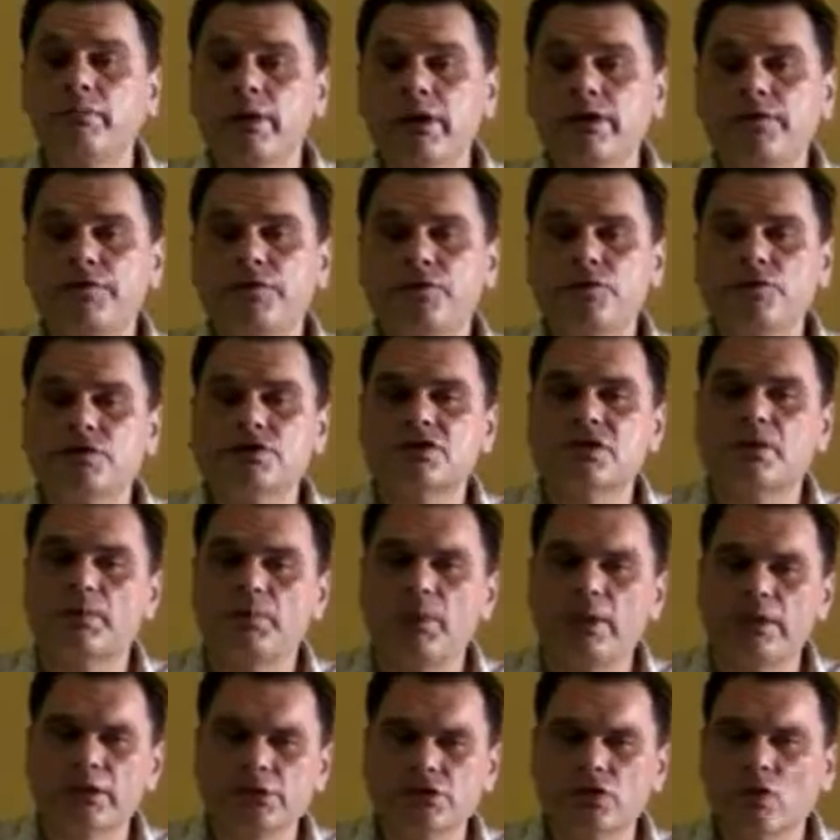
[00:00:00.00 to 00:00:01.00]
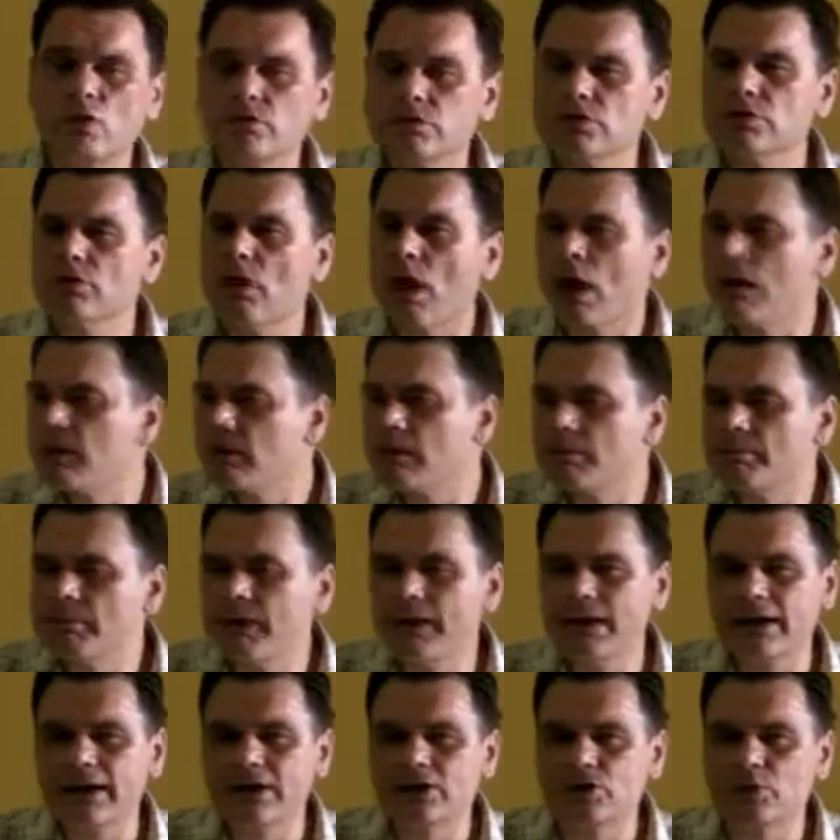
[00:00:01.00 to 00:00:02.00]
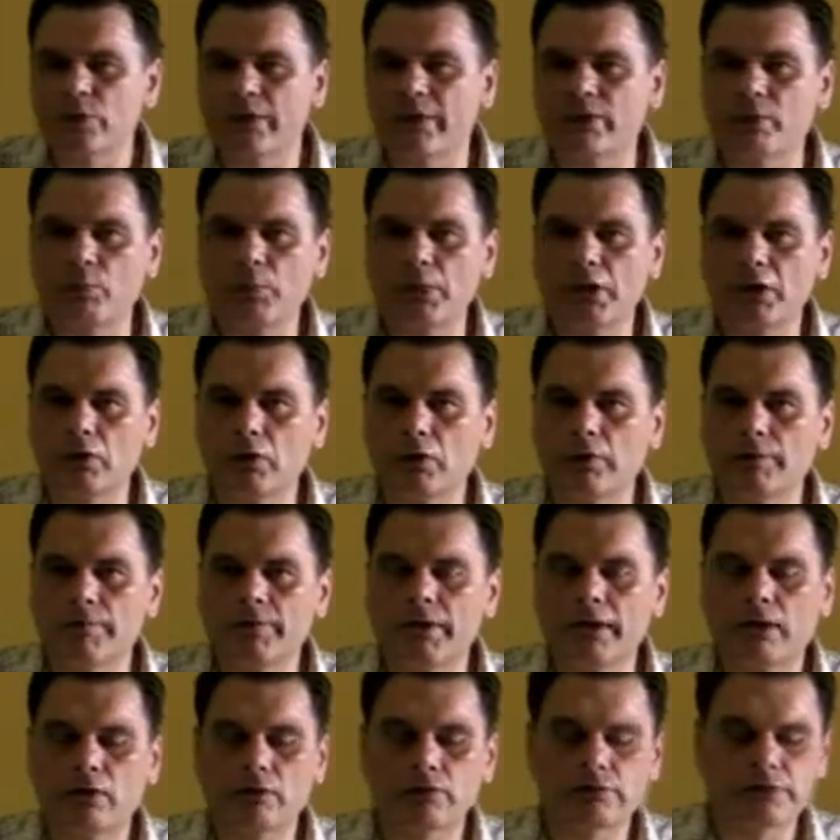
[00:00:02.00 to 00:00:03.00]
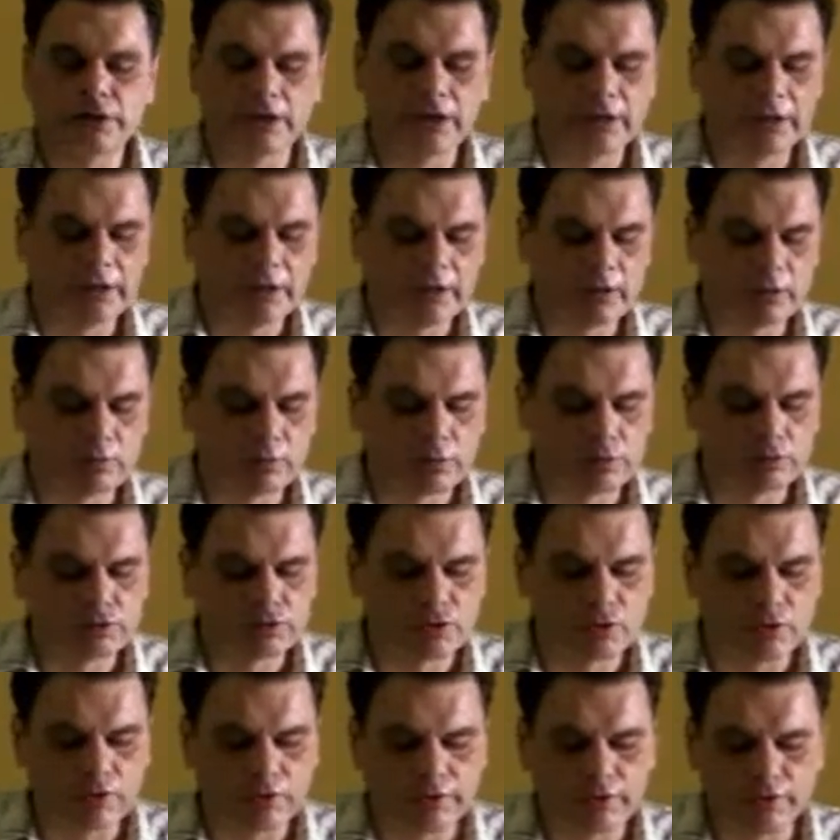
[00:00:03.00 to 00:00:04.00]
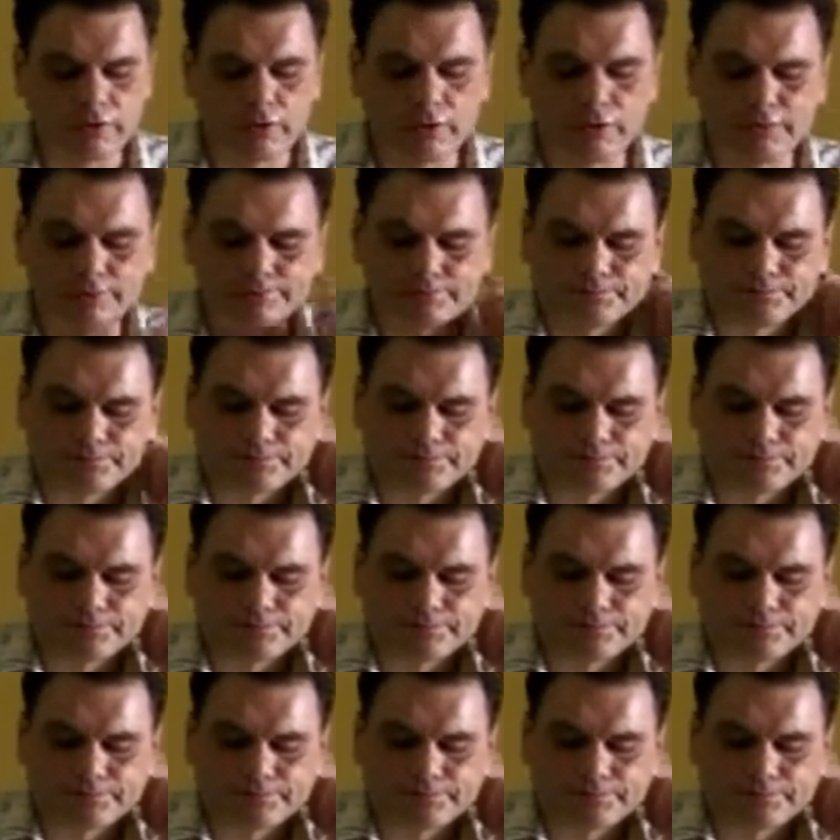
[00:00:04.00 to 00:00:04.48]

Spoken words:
mean future, but there's also other meanings with will that we'll talk through.